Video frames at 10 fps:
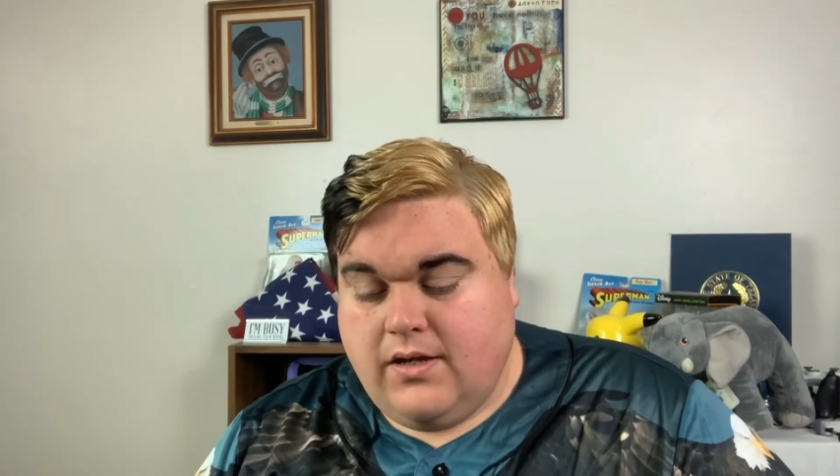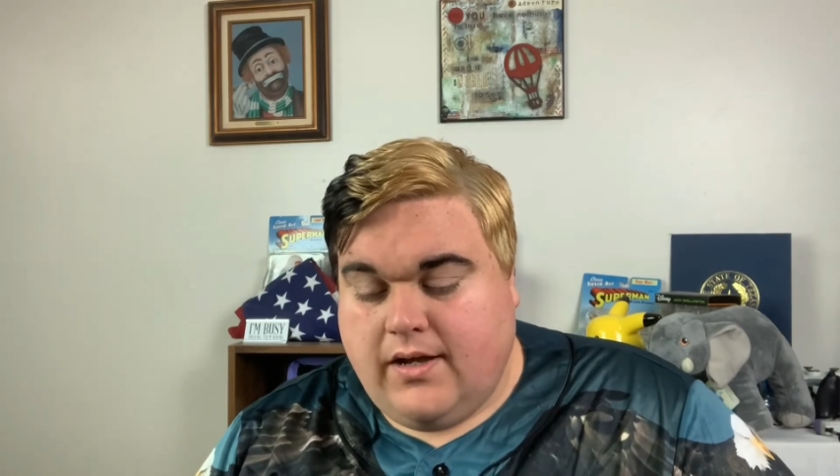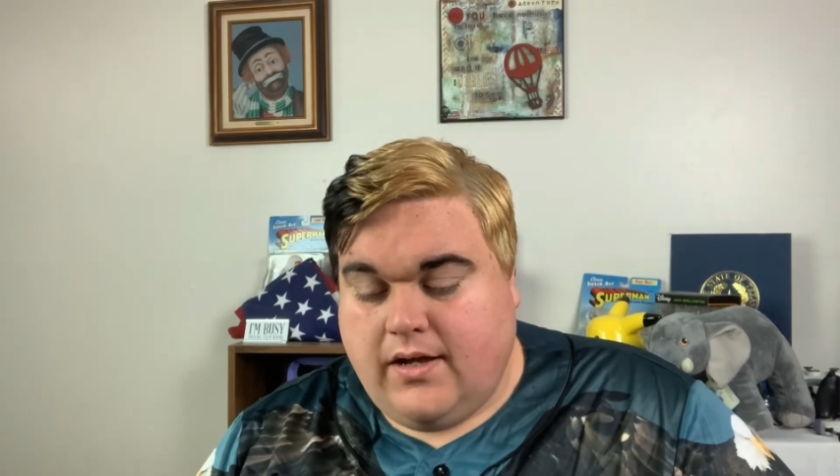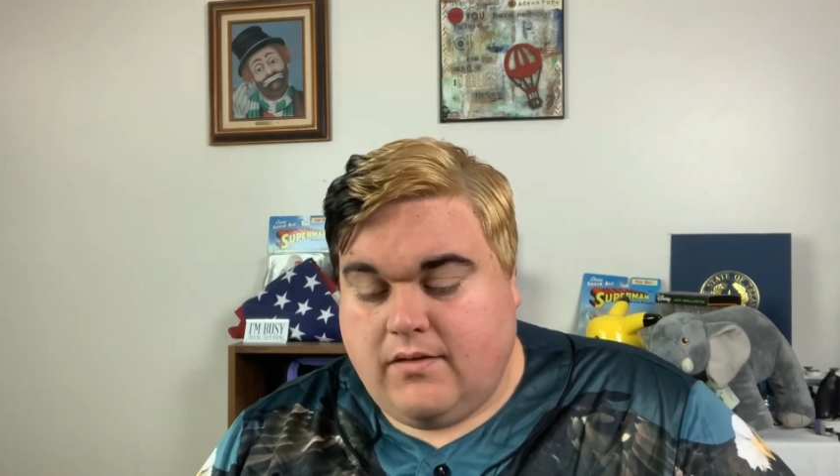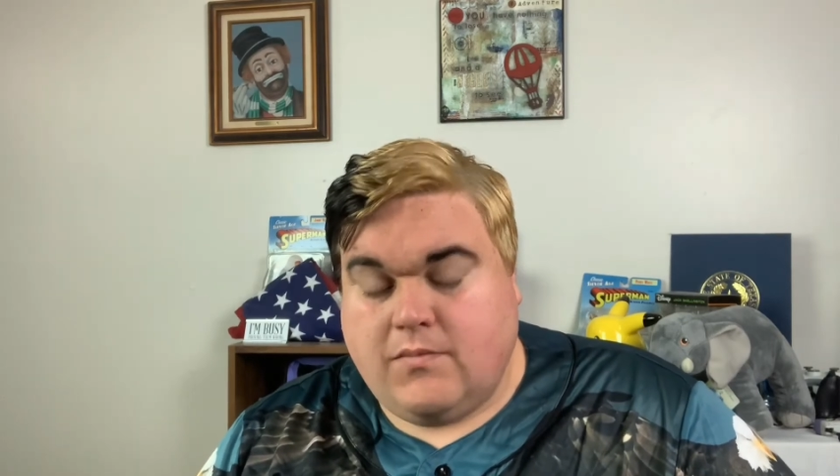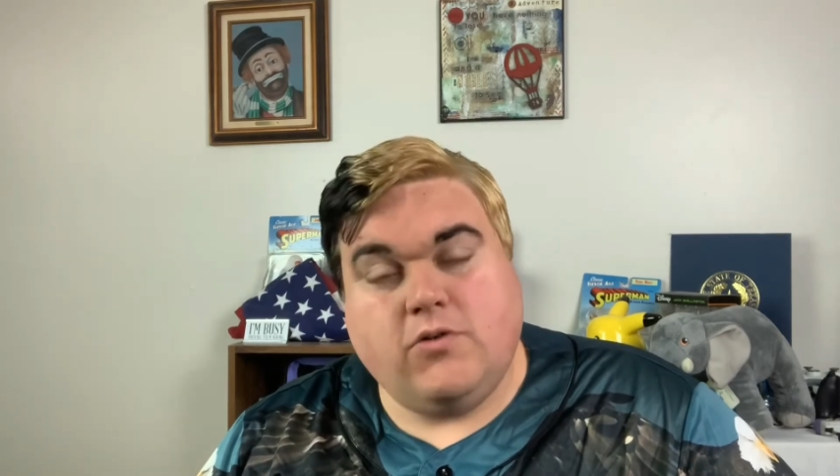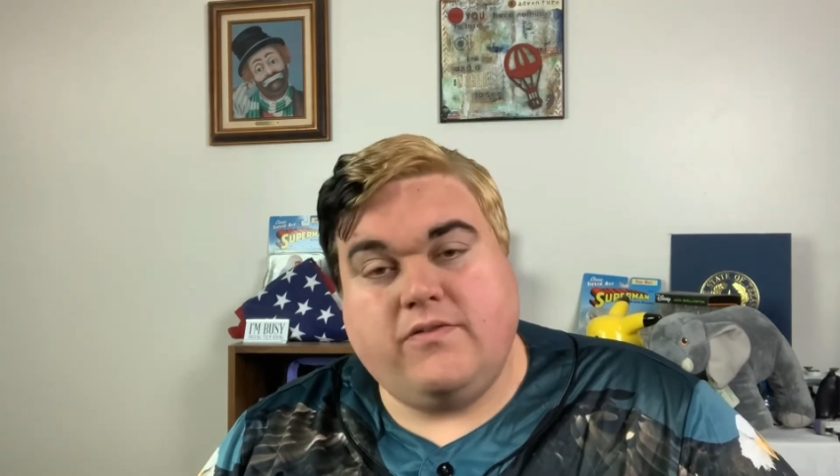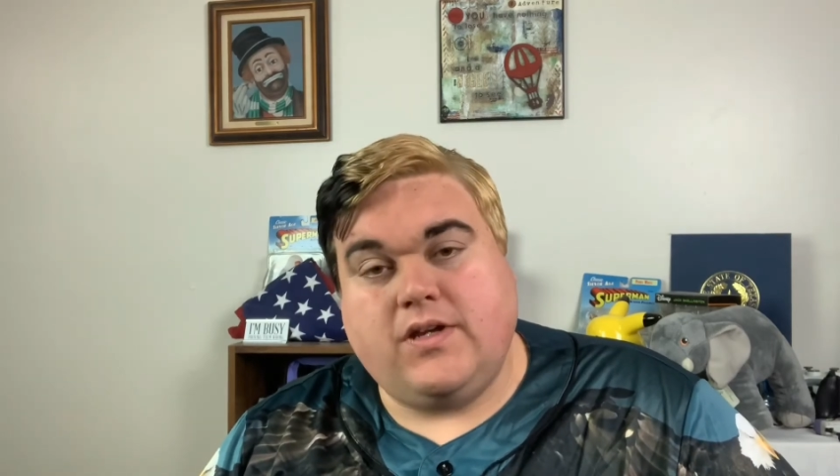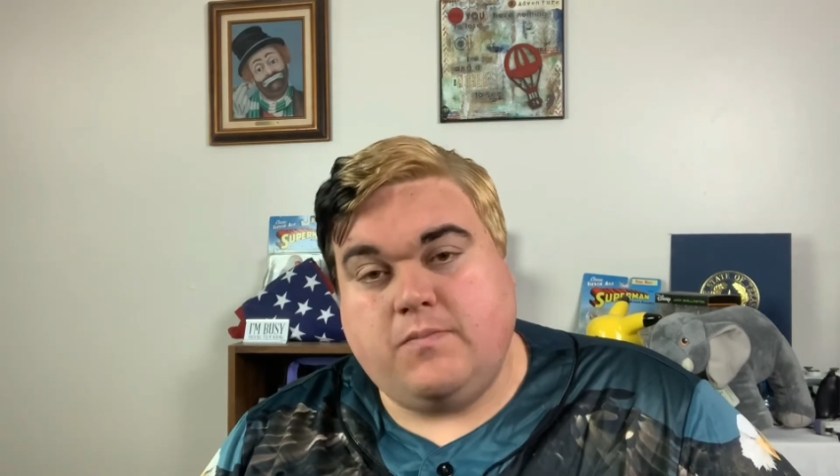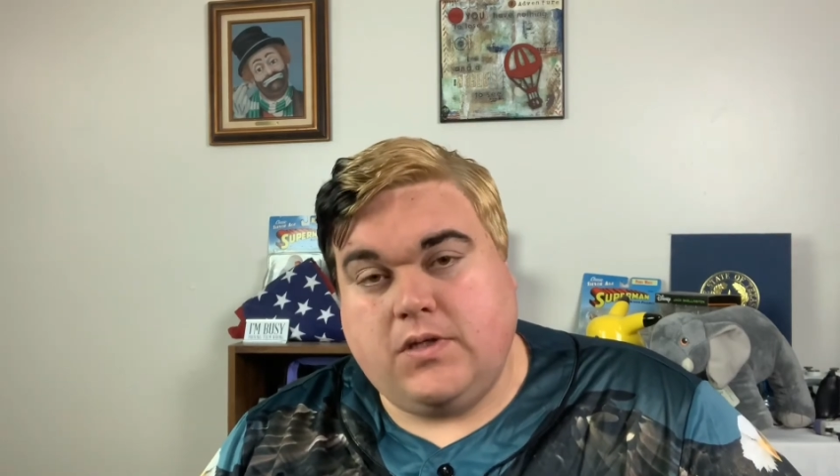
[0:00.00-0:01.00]
and
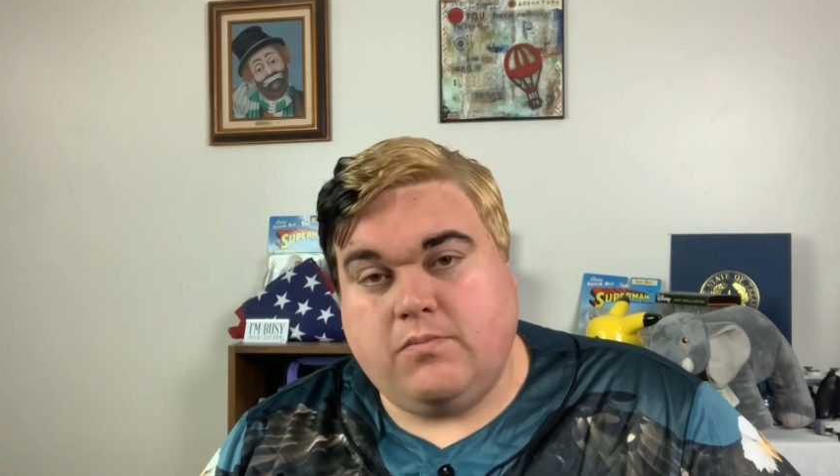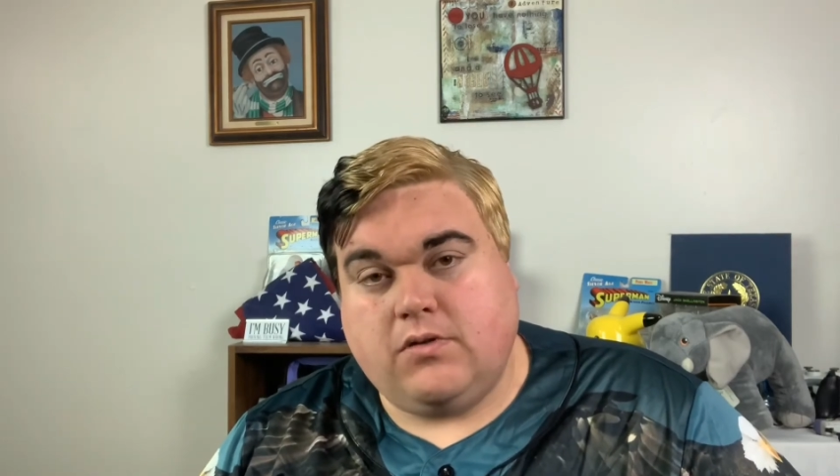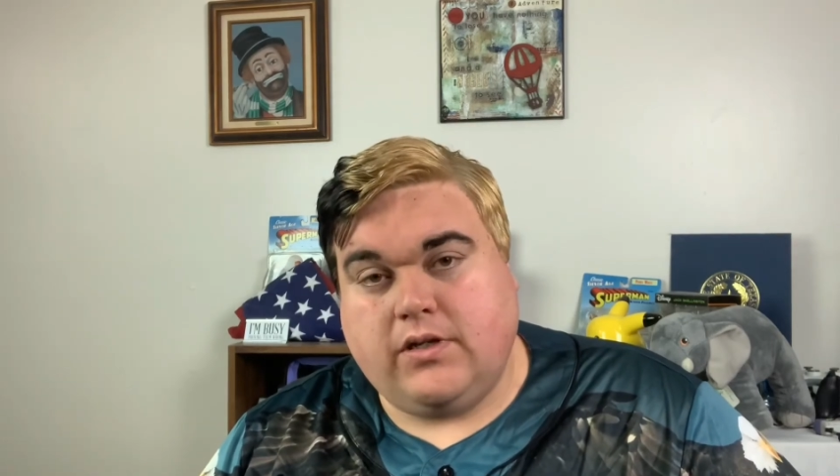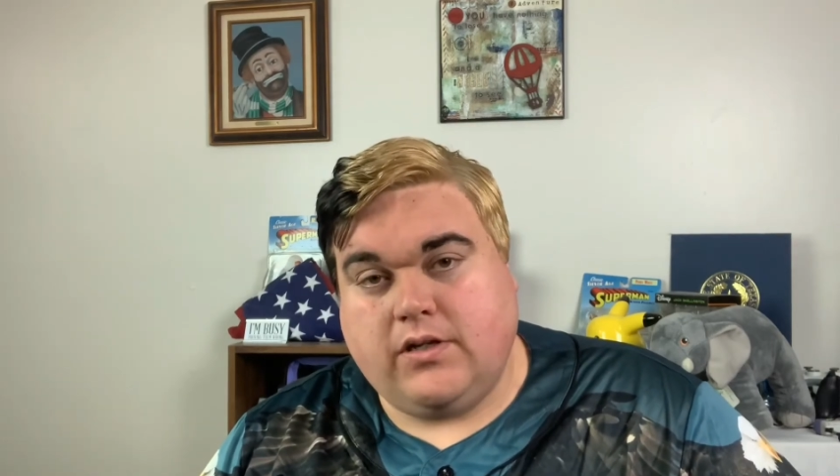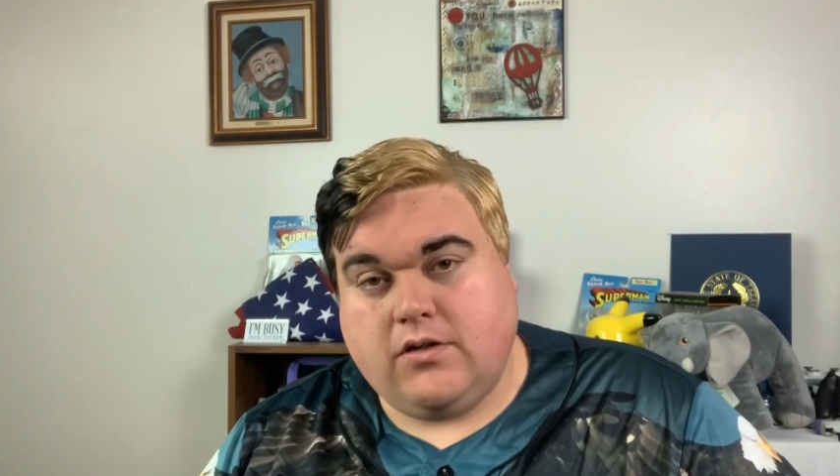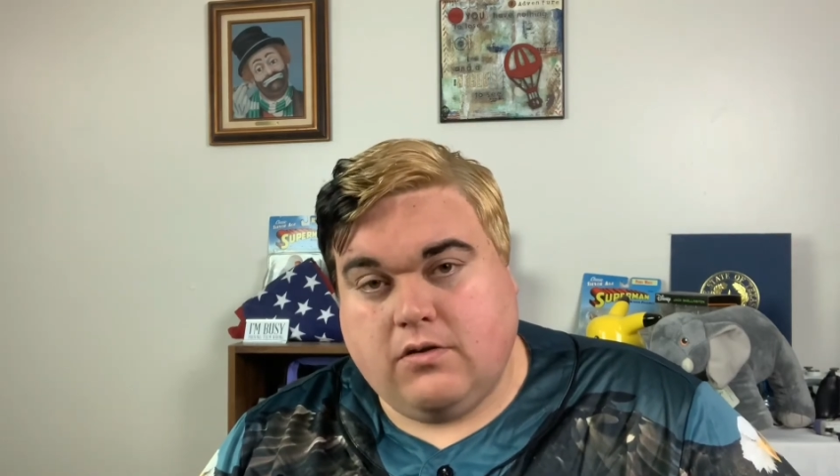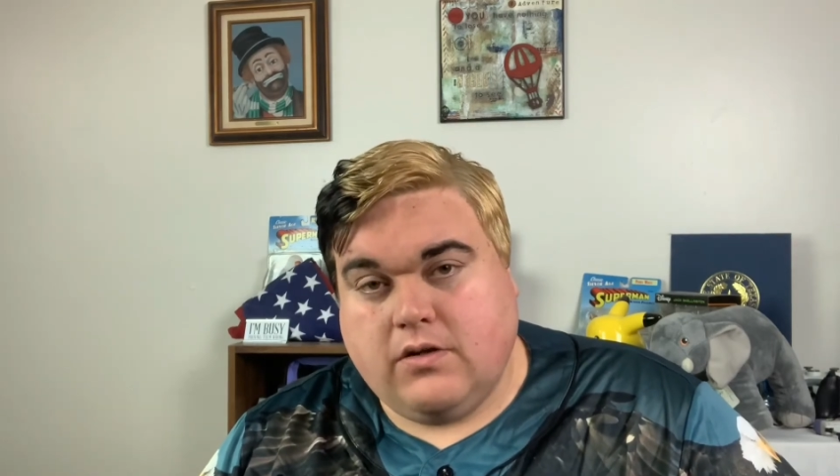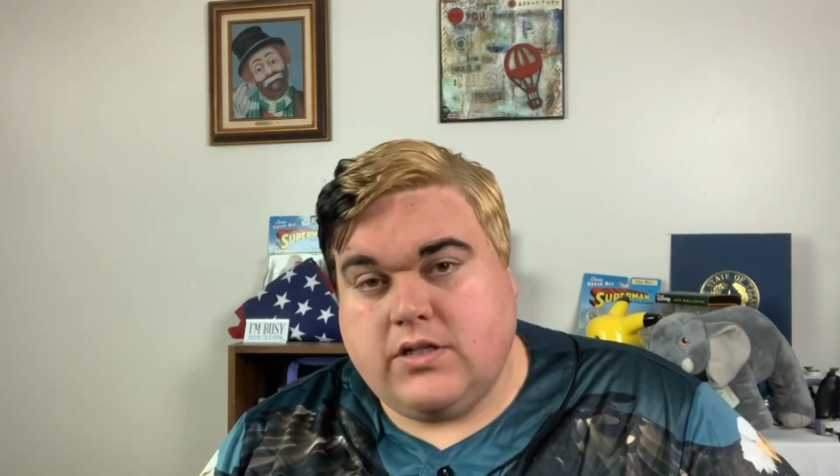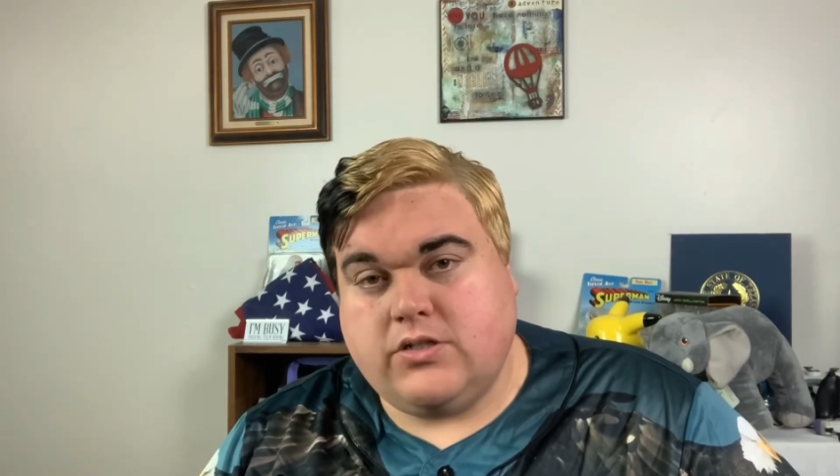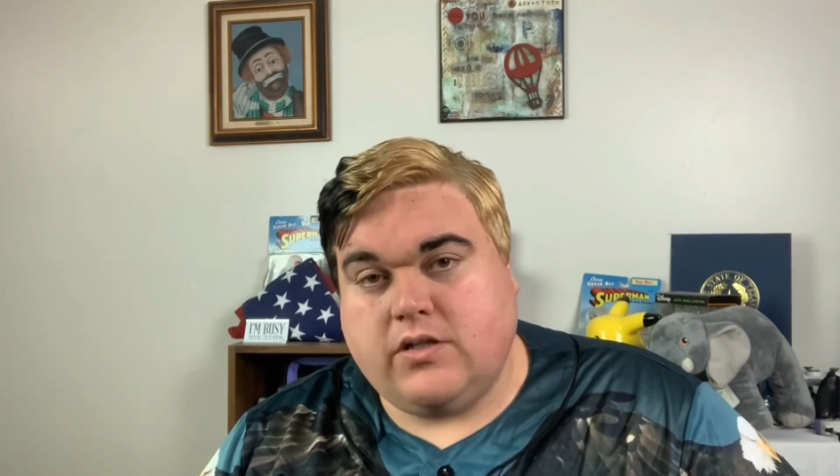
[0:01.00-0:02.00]
motivate people and
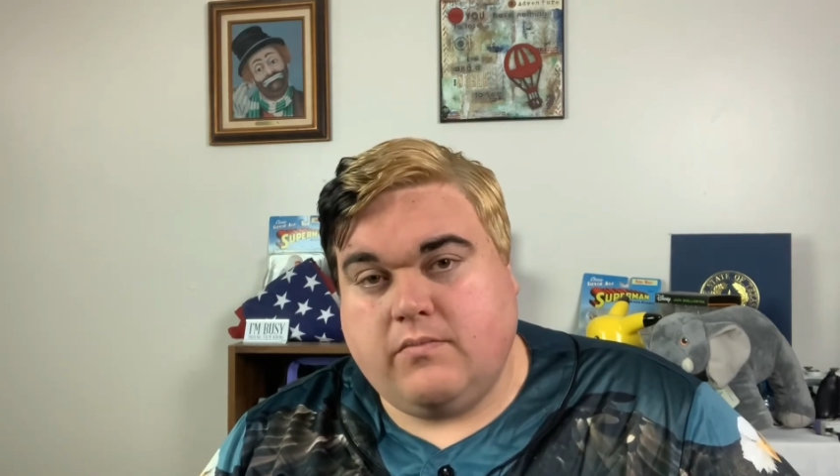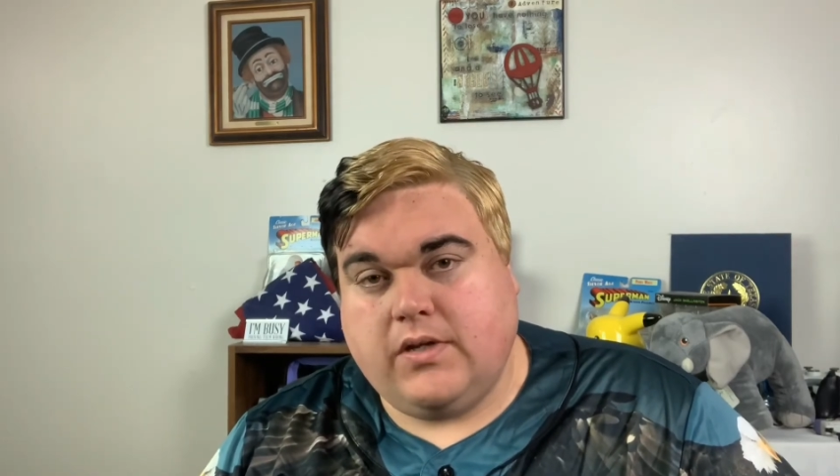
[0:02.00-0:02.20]
encourage them